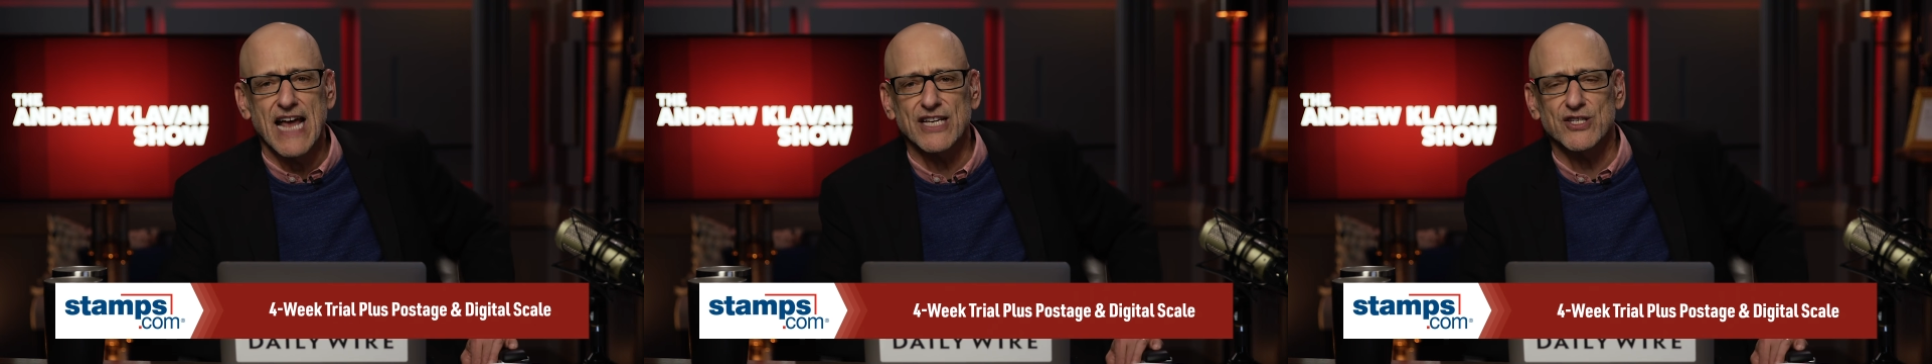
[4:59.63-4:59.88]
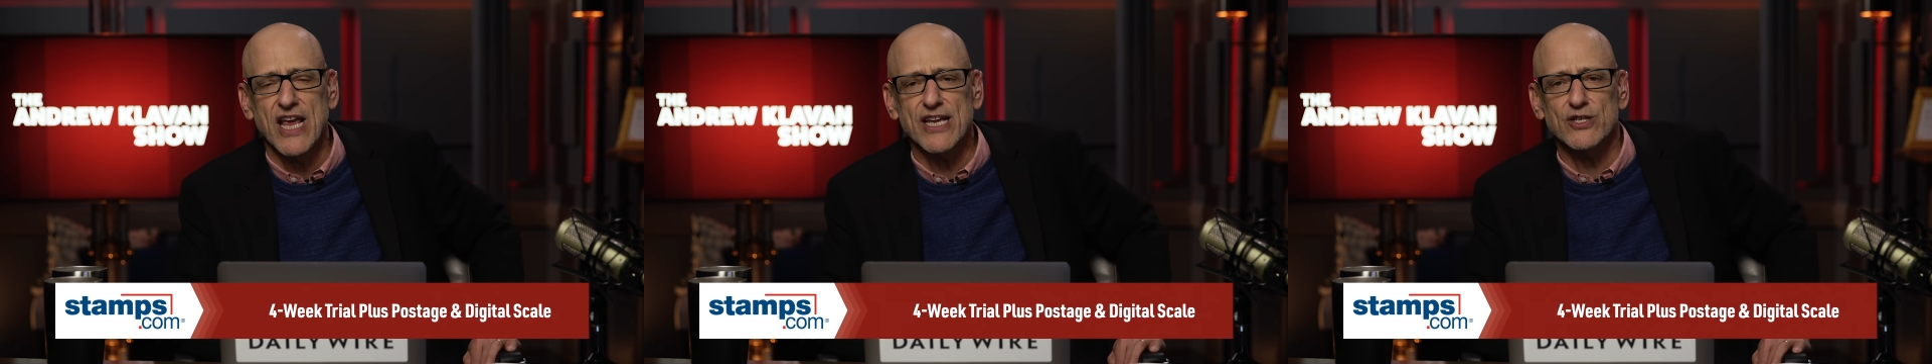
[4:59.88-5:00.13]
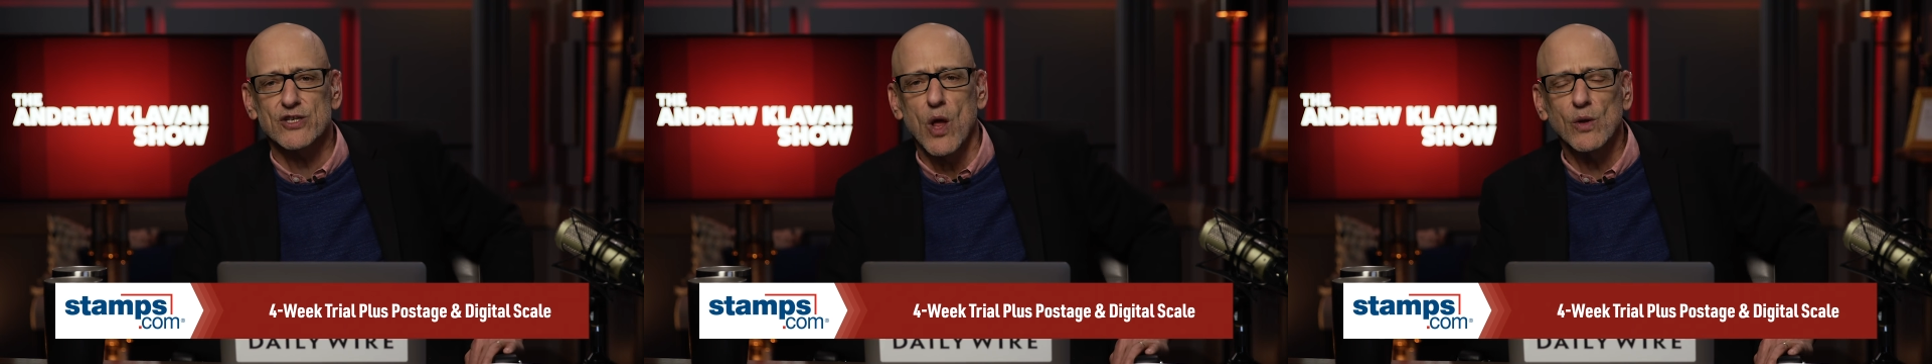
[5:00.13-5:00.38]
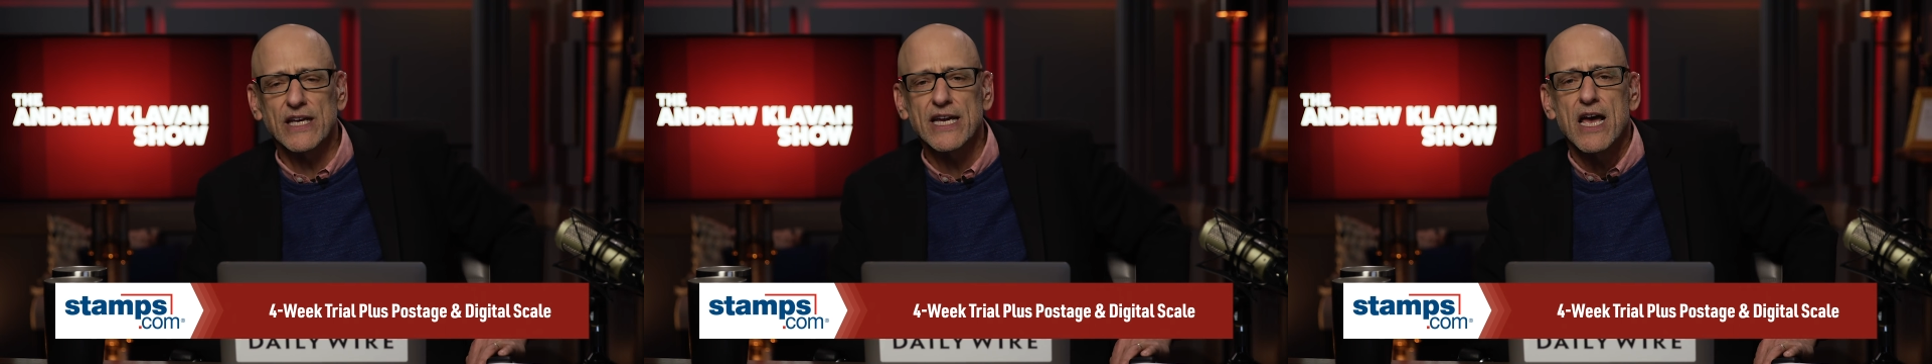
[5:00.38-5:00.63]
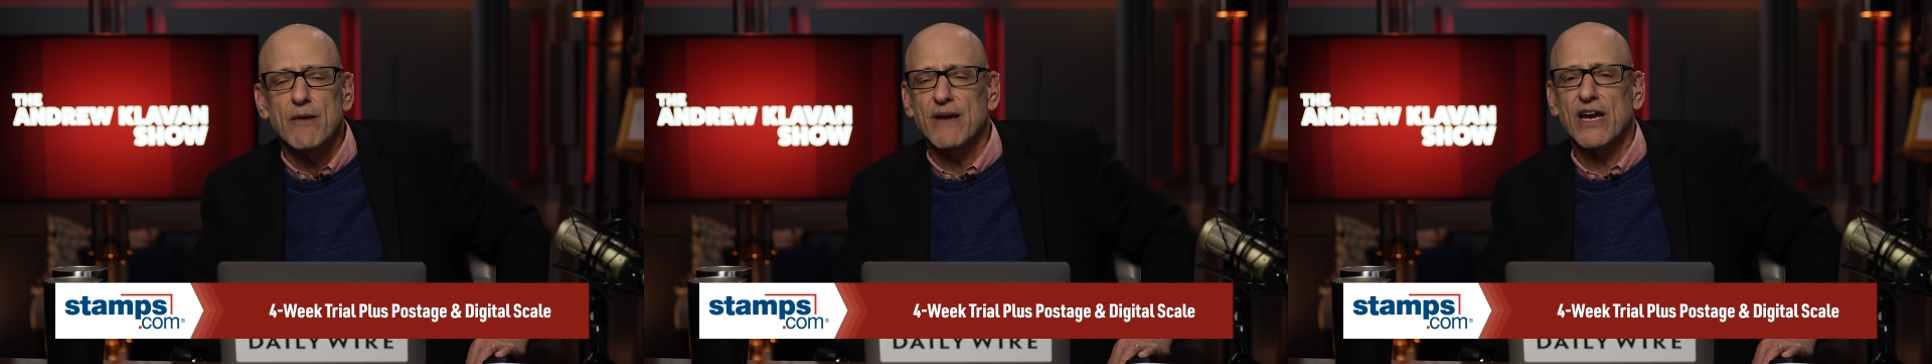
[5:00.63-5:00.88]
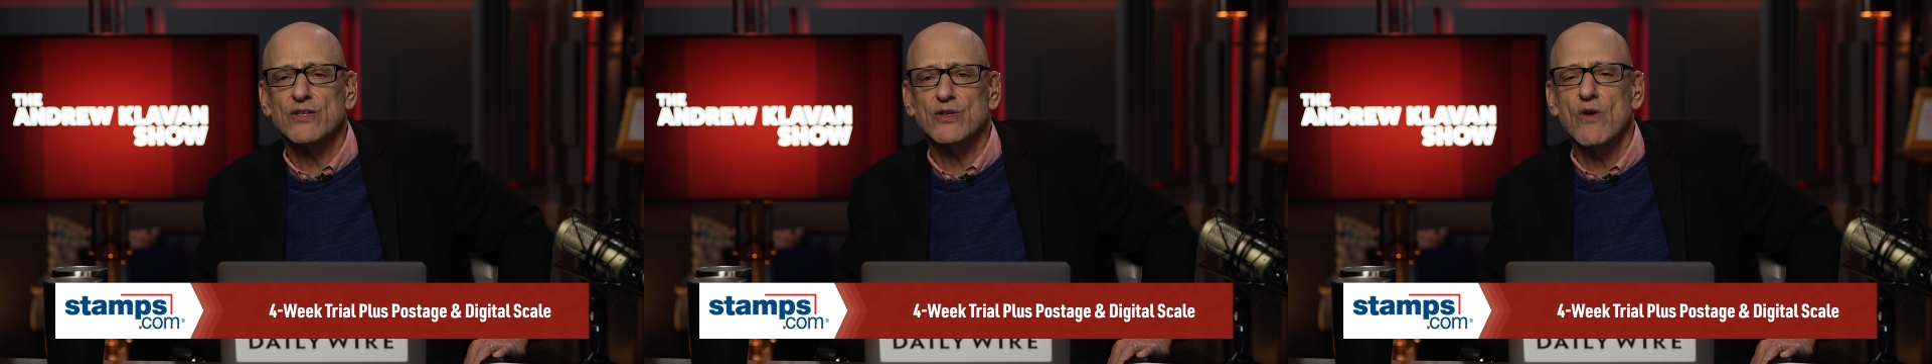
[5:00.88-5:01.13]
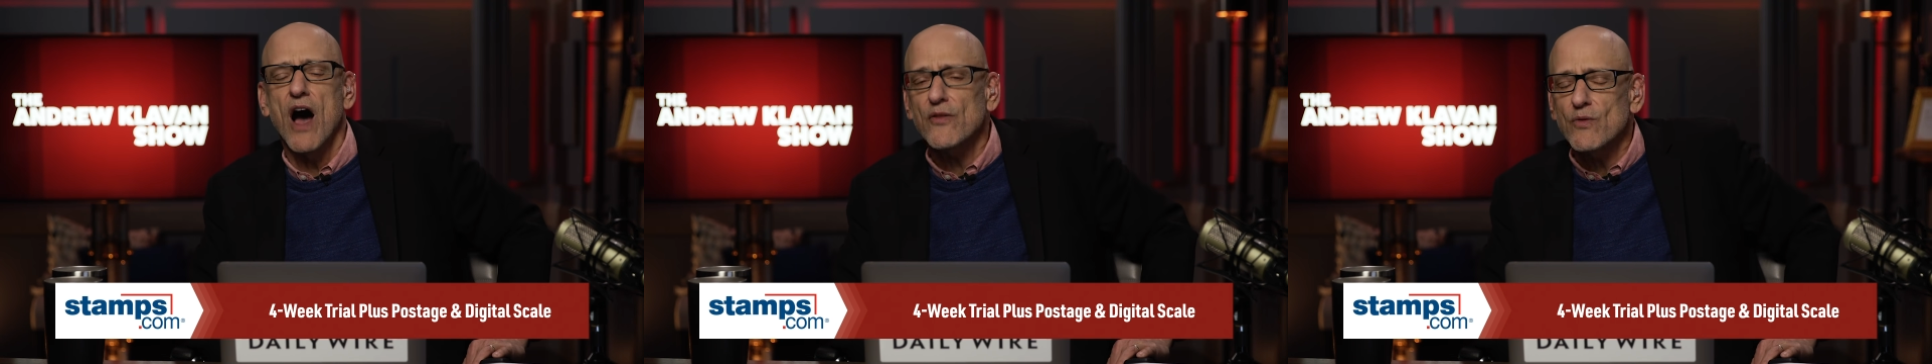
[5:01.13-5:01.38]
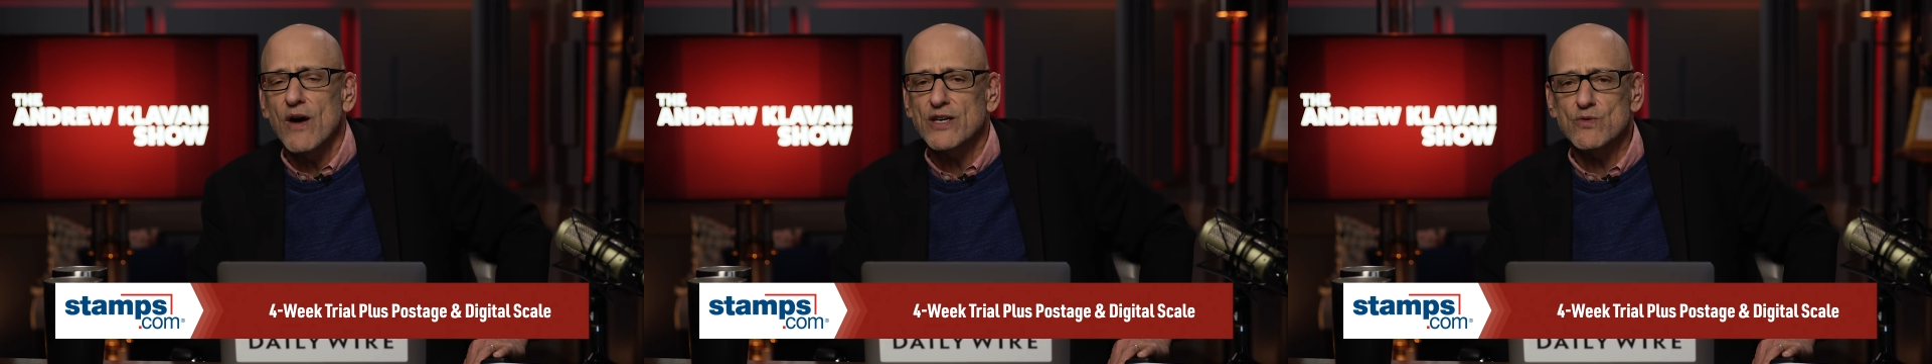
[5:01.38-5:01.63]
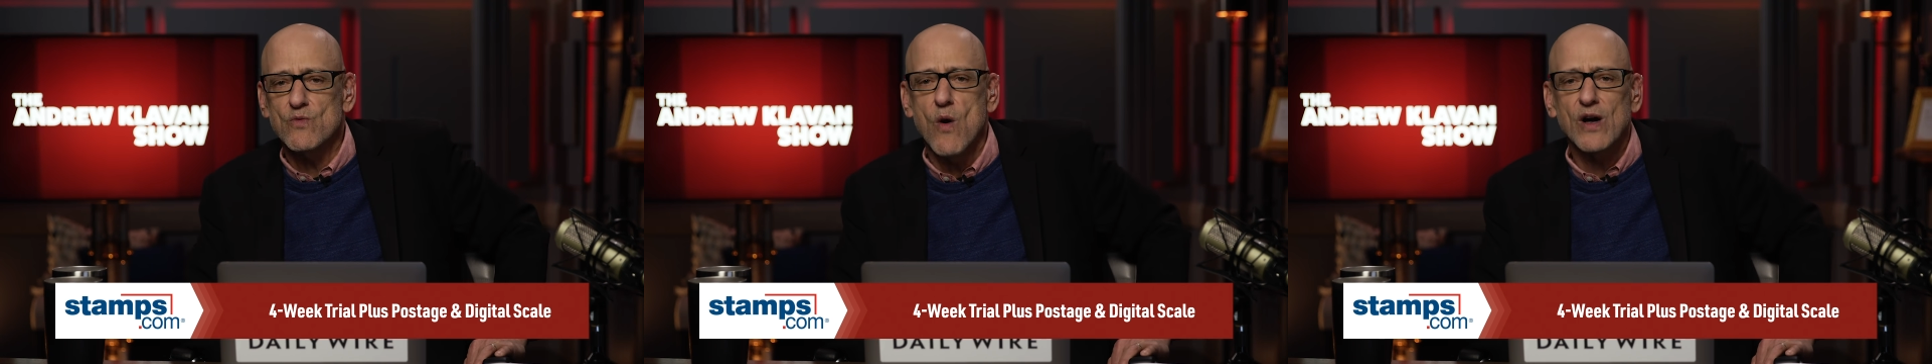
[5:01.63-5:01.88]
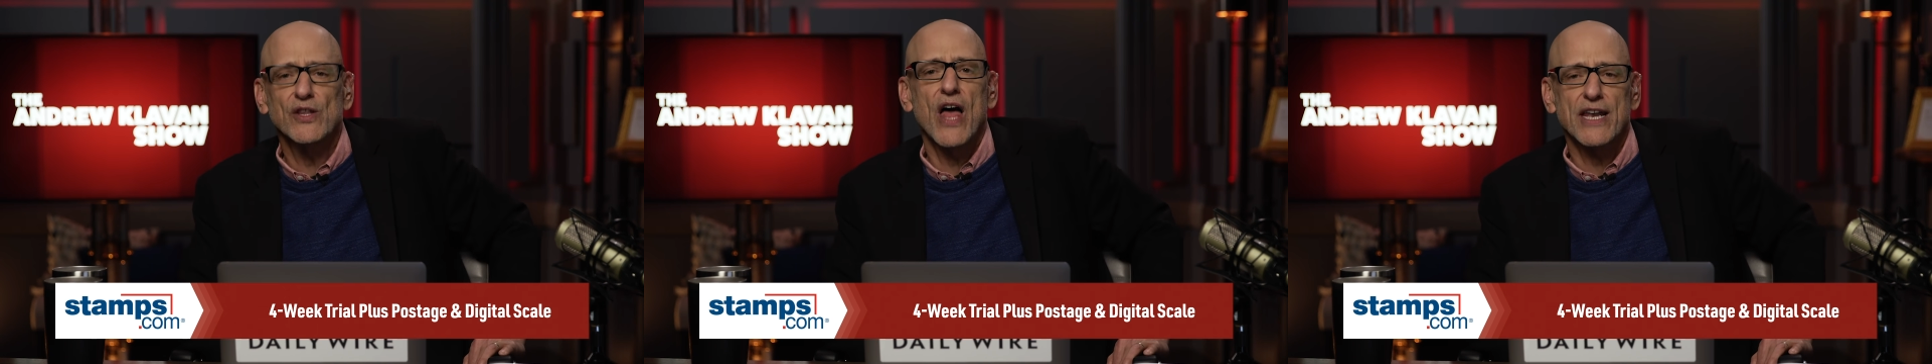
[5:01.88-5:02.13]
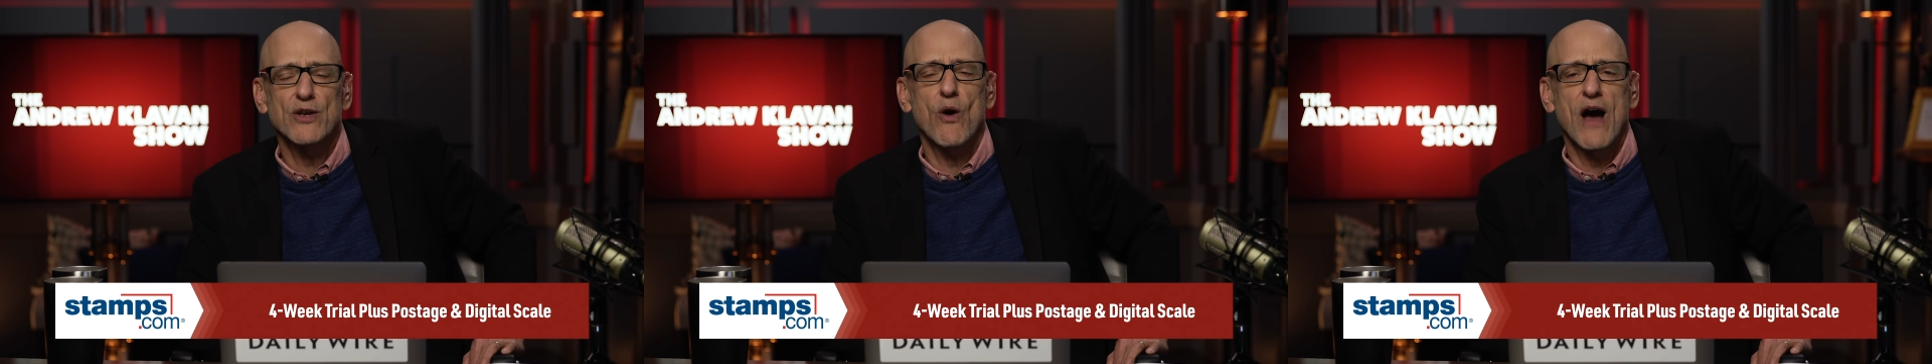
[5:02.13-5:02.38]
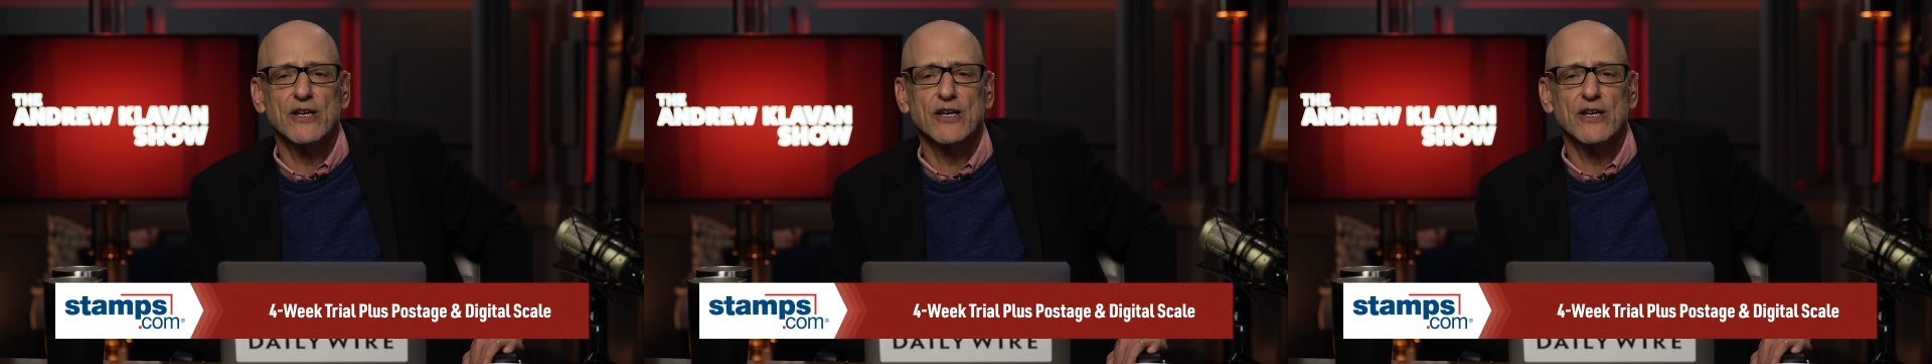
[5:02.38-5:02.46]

I say it slowly because otherwise you will not know